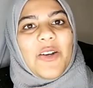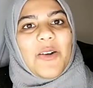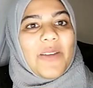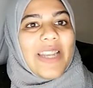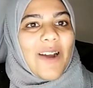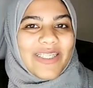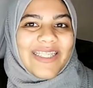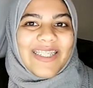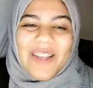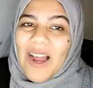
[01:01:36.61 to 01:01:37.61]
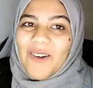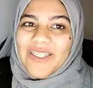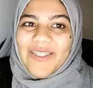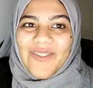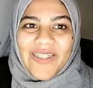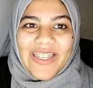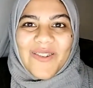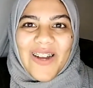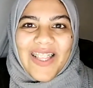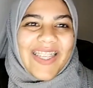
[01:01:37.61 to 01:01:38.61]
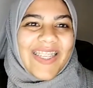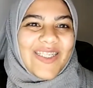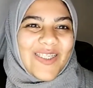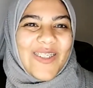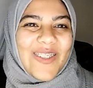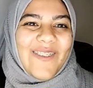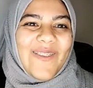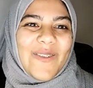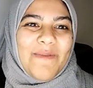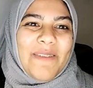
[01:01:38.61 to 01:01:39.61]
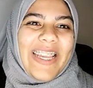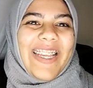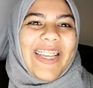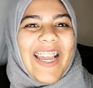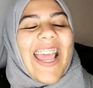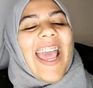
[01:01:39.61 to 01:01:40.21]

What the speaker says: When I wasn't feeling well and he stood in for me.